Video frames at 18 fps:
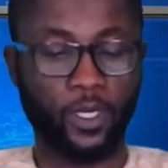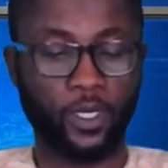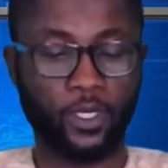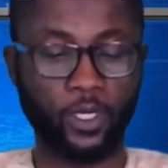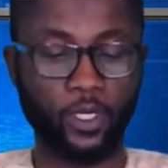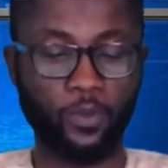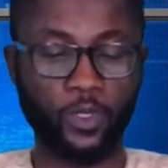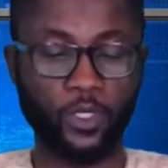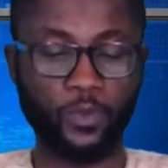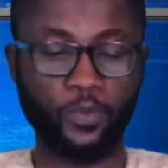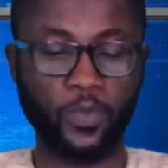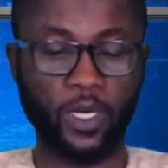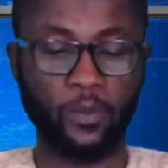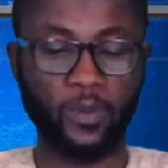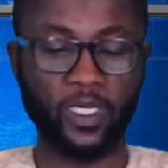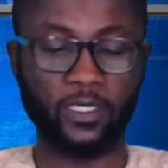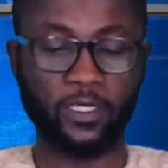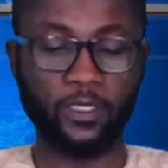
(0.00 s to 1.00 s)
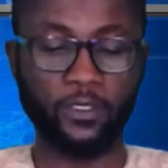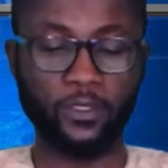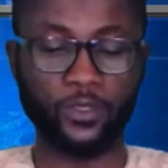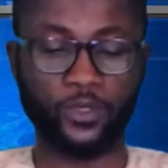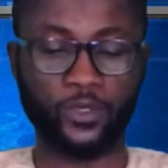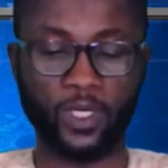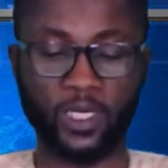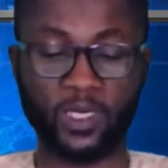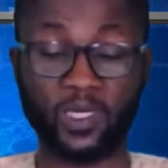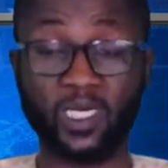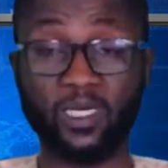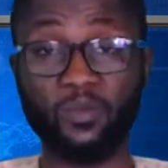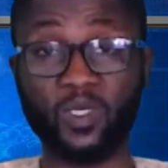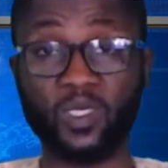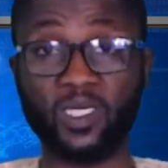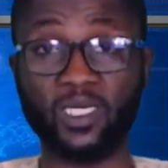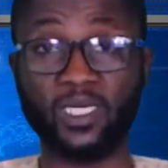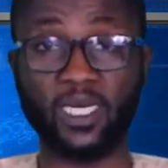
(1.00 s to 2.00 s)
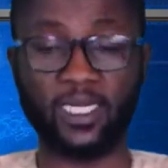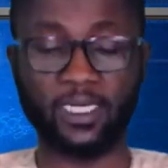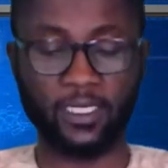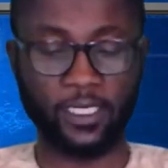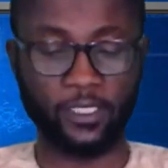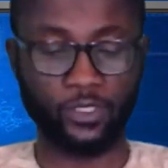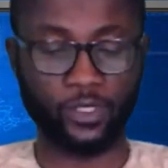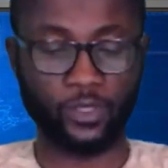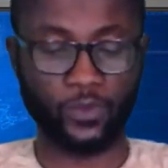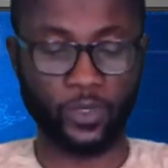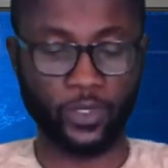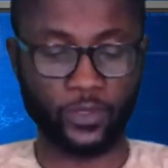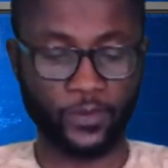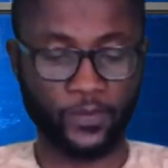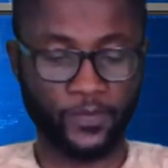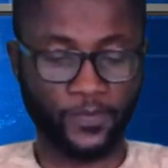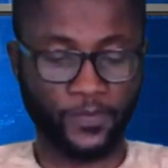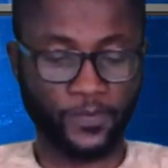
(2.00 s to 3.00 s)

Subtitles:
global public goods is limiting and dangerous.